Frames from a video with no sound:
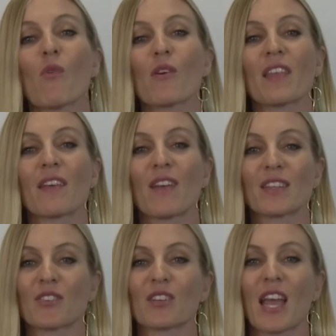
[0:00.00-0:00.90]
more that have
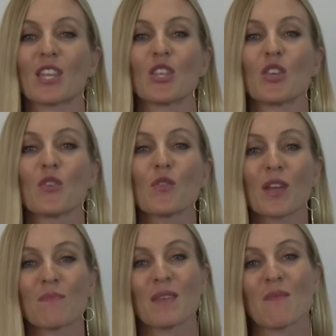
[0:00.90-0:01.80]
entered, and you
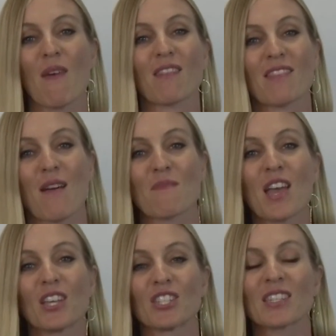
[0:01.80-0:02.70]
can be among them.
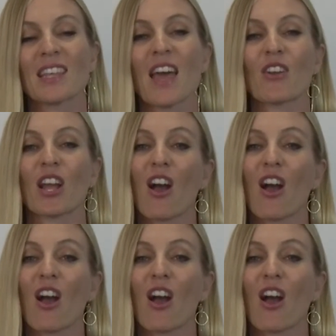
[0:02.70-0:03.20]
Just enter at